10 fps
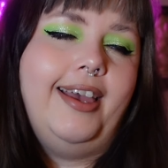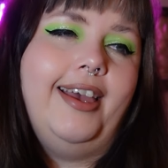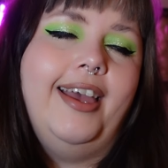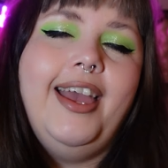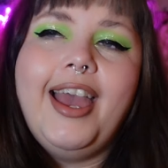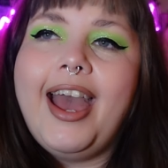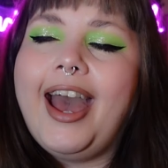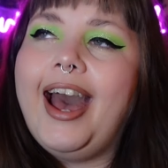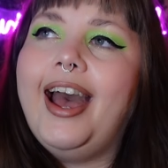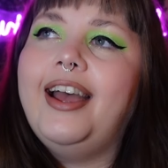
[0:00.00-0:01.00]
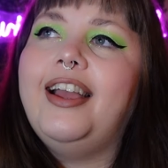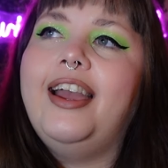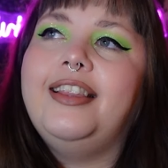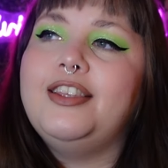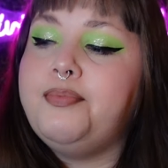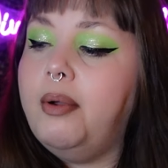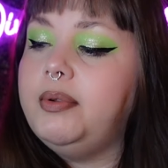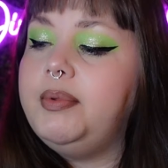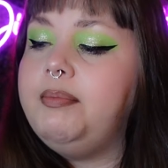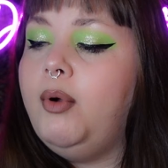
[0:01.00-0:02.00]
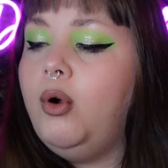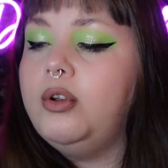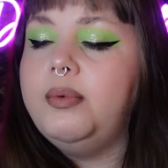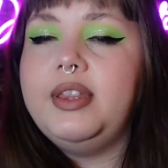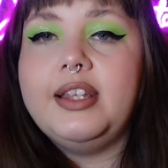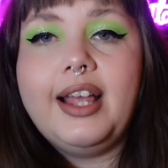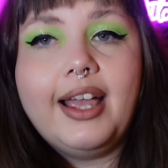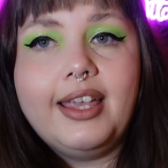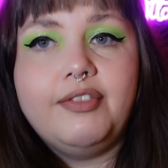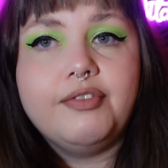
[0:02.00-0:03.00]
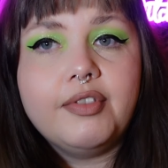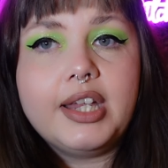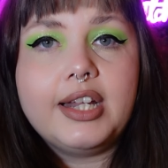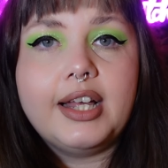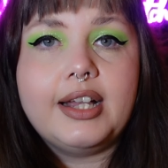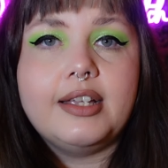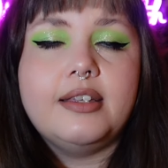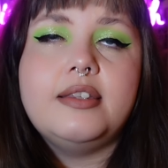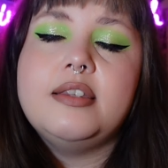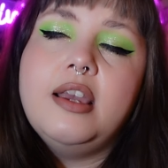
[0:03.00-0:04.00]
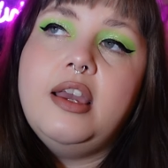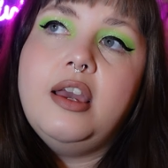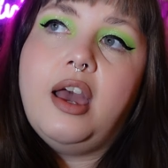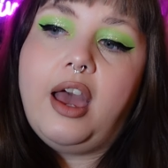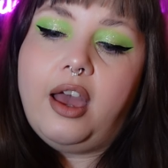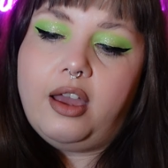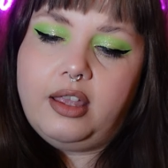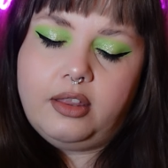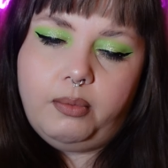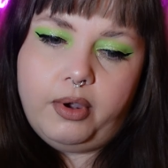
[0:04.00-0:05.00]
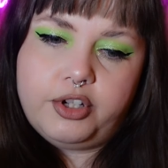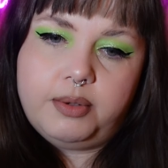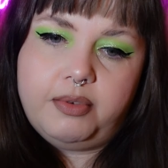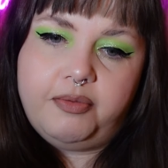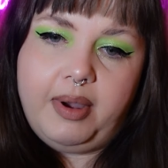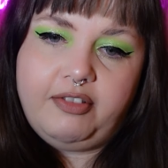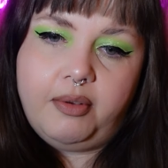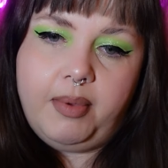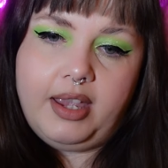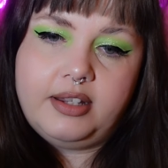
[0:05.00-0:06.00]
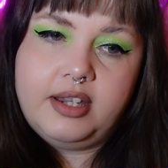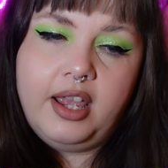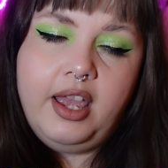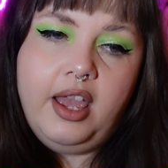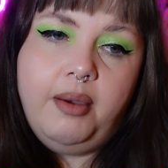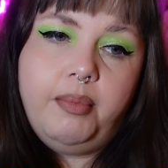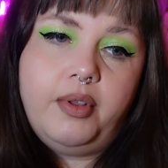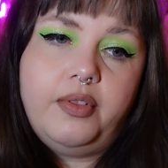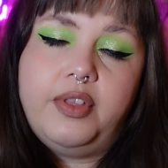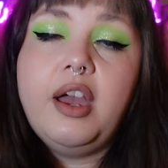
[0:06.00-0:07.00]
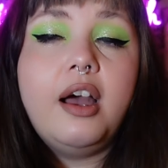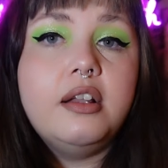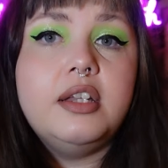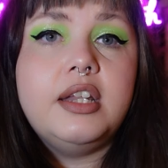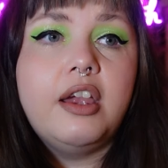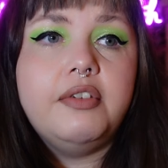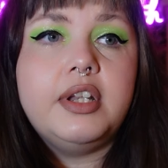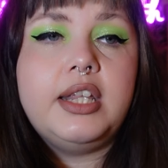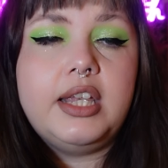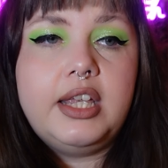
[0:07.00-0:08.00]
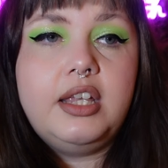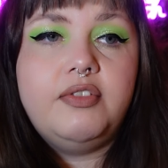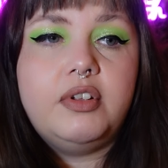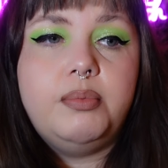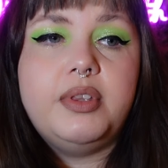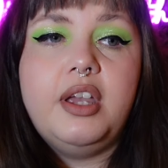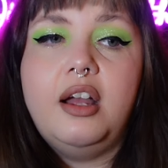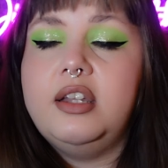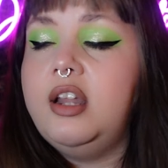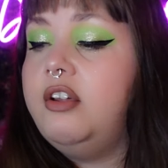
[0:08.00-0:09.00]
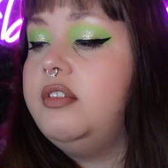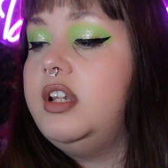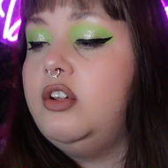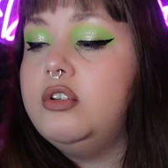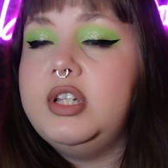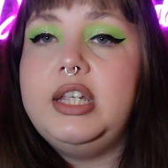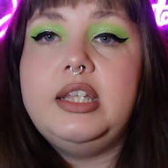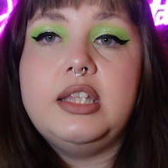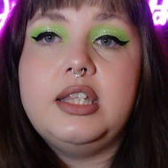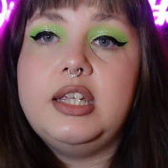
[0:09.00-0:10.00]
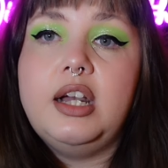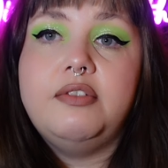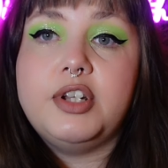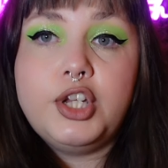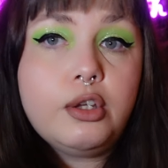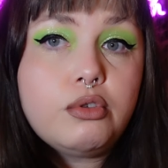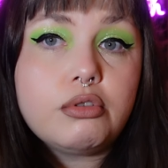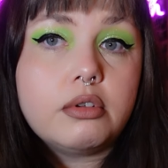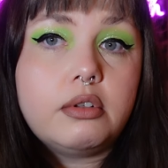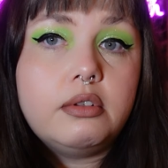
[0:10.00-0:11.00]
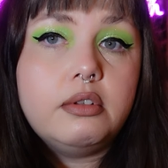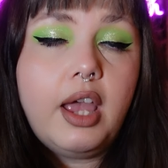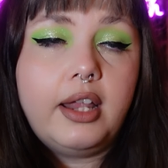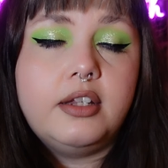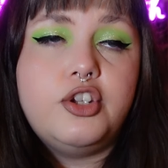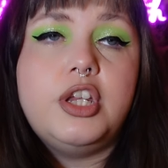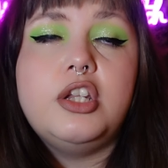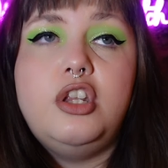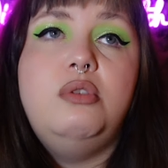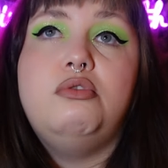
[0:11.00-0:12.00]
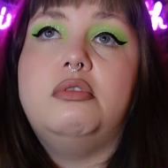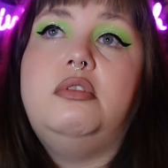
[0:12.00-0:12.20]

uh, and there's probably more to it than I even realise uh, in the worship of Baphomet. But they aren't inherently evil, but they aren't inherently good either. They are a neutral energy, a neutral